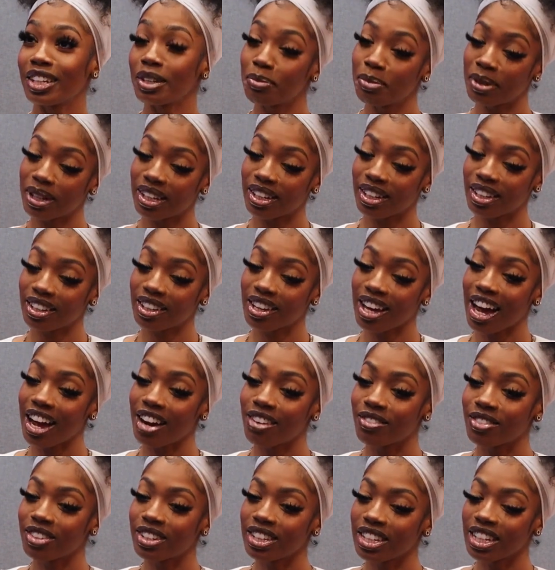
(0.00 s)
EP,
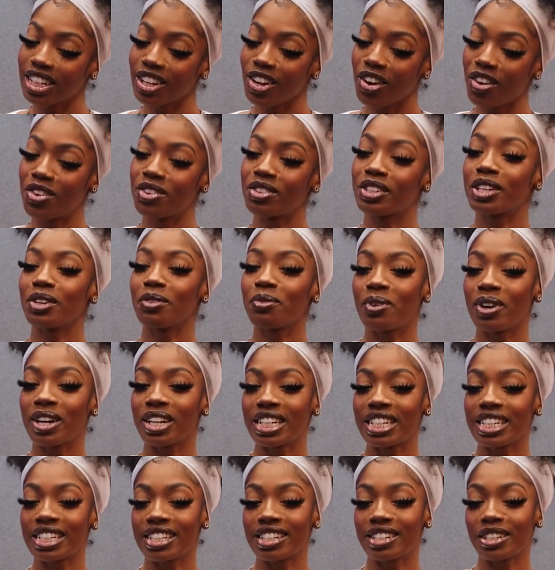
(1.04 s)
I really only
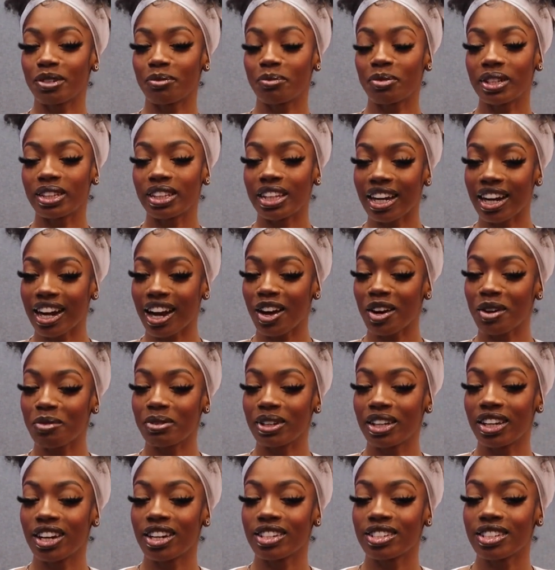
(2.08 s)
wanted to put that
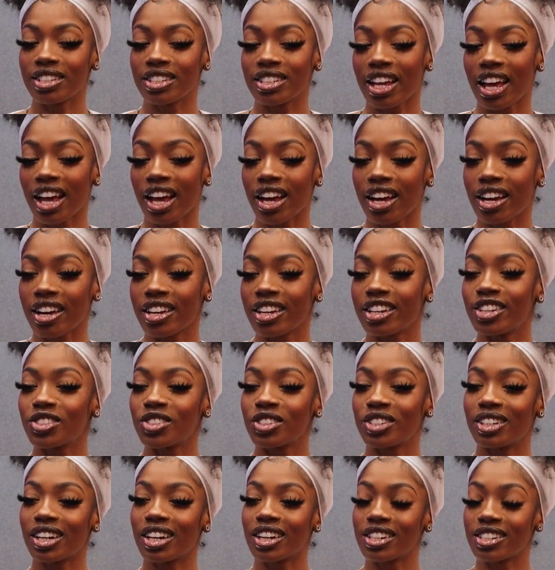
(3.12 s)
out because it's like an
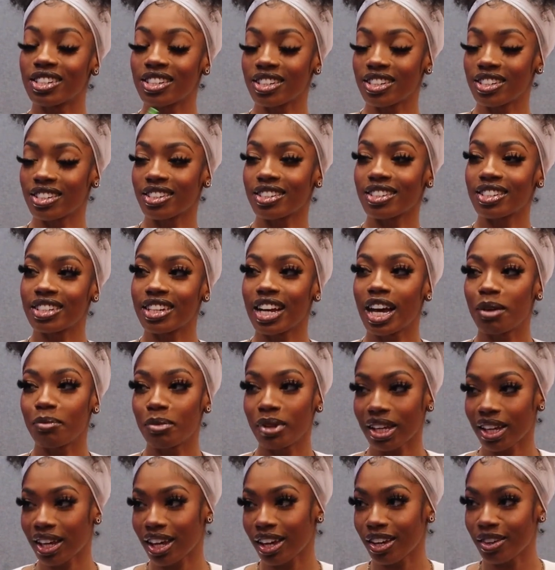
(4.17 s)
introduction to
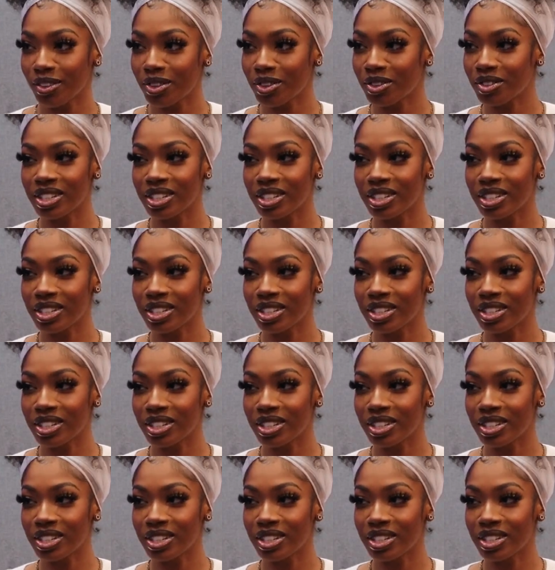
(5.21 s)
Diamond Qing,